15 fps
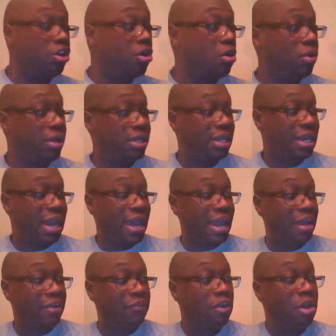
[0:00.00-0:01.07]
knowing that I
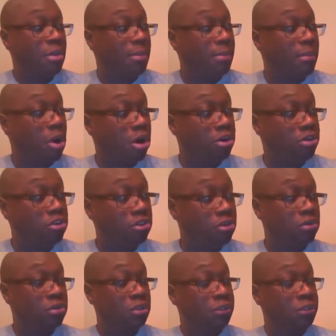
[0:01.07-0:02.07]
have Marshall,